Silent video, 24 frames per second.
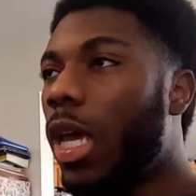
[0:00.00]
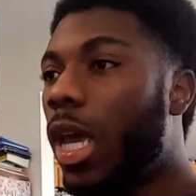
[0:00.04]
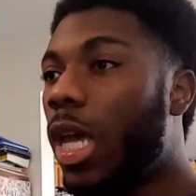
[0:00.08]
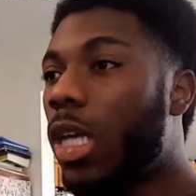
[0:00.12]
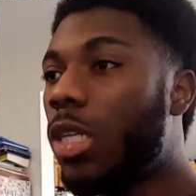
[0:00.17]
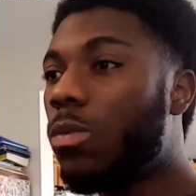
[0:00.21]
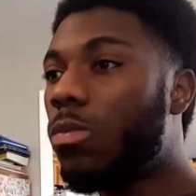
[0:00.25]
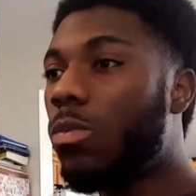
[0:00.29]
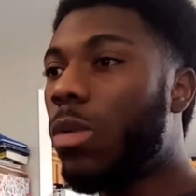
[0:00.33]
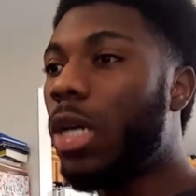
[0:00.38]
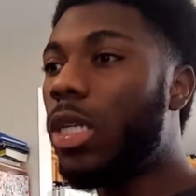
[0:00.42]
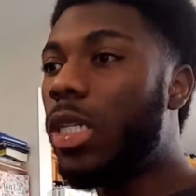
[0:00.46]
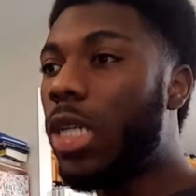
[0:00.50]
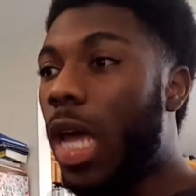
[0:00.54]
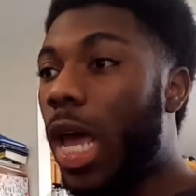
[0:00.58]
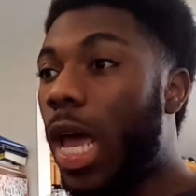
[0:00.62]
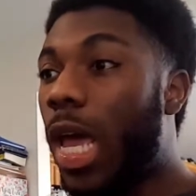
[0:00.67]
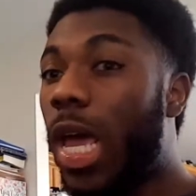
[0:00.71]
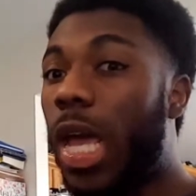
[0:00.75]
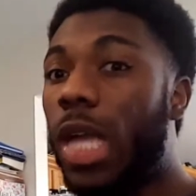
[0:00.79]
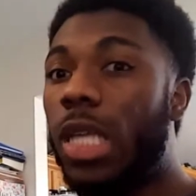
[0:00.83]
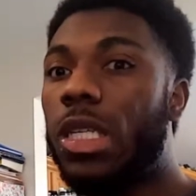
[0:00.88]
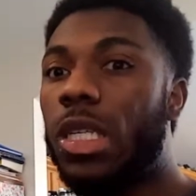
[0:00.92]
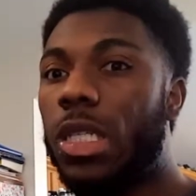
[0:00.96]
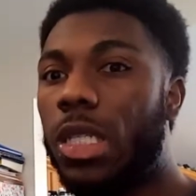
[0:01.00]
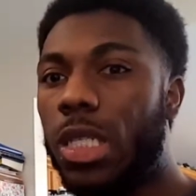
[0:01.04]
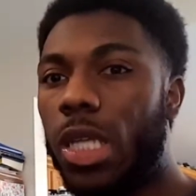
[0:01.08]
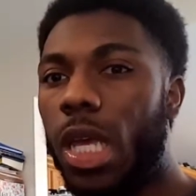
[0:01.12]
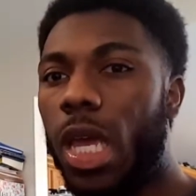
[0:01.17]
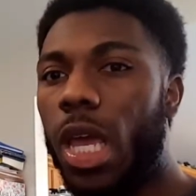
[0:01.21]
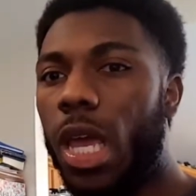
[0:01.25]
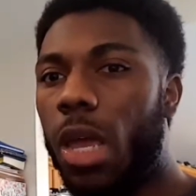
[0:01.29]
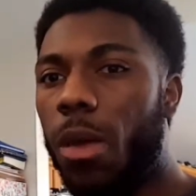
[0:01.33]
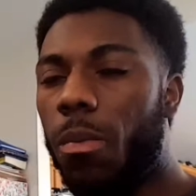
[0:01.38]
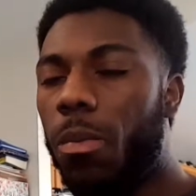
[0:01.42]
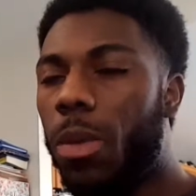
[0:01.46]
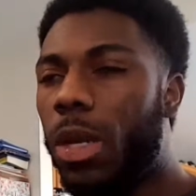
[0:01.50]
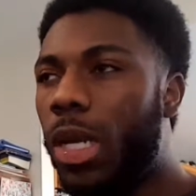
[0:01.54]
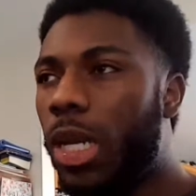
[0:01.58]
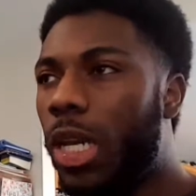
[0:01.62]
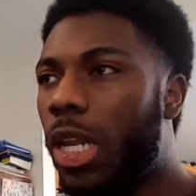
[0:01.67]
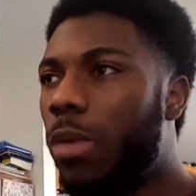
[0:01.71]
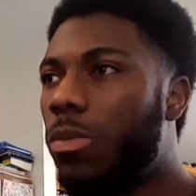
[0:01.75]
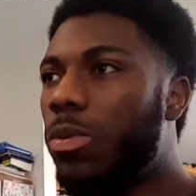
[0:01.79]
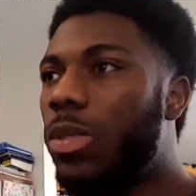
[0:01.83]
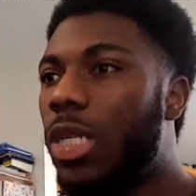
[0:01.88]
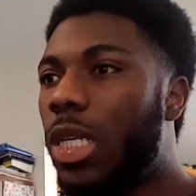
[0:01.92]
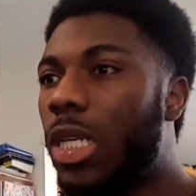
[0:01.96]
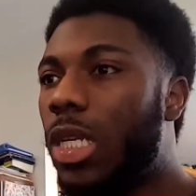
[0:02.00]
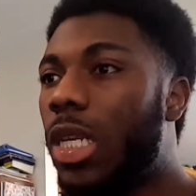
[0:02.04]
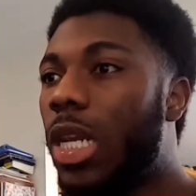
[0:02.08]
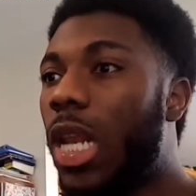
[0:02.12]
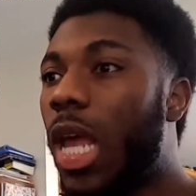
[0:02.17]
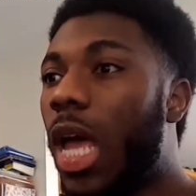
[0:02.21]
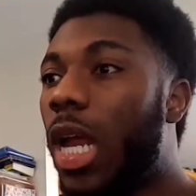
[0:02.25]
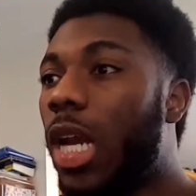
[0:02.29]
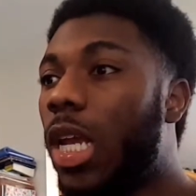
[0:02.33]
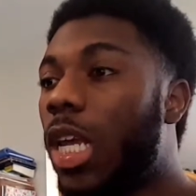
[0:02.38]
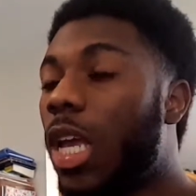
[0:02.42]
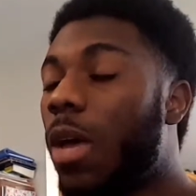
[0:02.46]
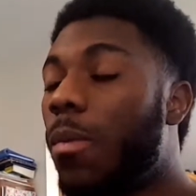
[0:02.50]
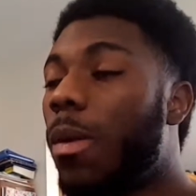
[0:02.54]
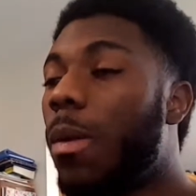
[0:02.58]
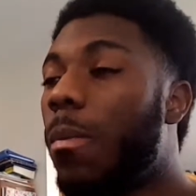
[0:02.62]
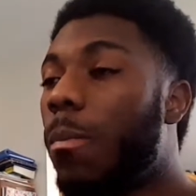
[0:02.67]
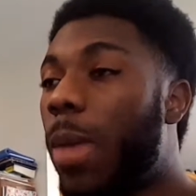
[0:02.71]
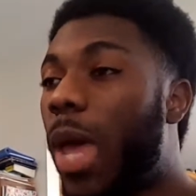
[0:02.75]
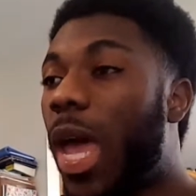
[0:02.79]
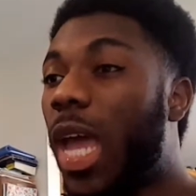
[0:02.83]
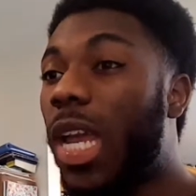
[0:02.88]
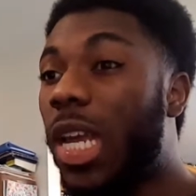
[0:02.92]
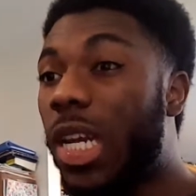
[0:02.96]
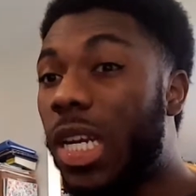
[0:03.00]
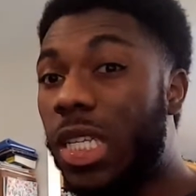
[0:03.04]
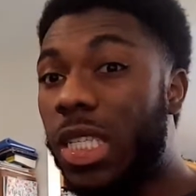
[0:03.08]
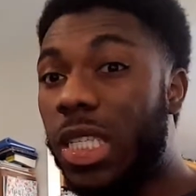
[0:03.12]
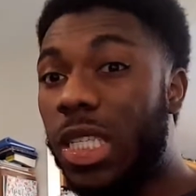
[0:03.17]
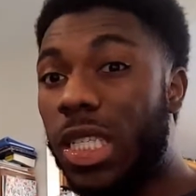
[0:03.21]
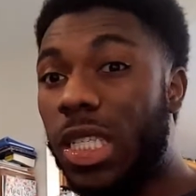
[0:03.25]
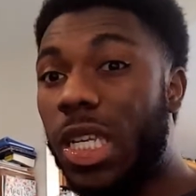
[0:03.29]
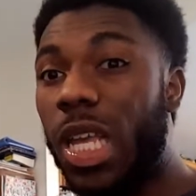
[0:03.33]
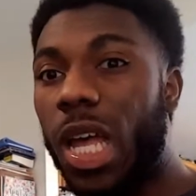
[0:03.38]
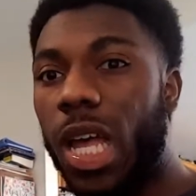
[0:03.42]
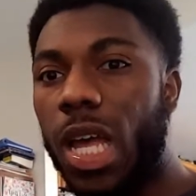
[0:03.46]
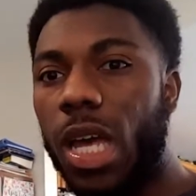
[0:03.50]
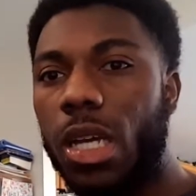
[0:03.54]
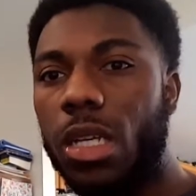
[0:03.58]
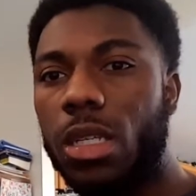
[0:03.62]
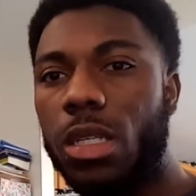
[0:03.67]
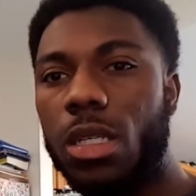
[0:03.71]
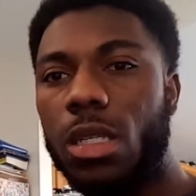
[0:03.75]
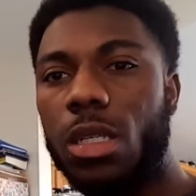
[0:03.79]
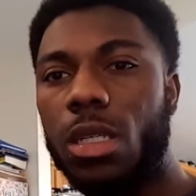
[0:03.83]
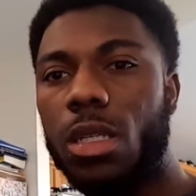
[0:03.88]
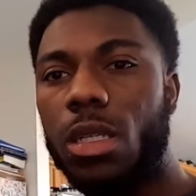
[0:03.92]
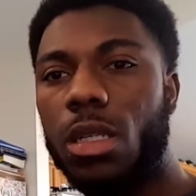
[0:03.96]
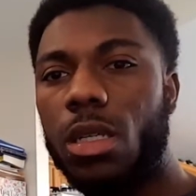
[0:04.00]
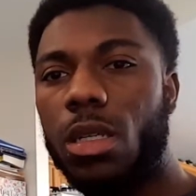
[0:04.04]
As much, I hate to say it, but Nipsey not coming back, and it sucks.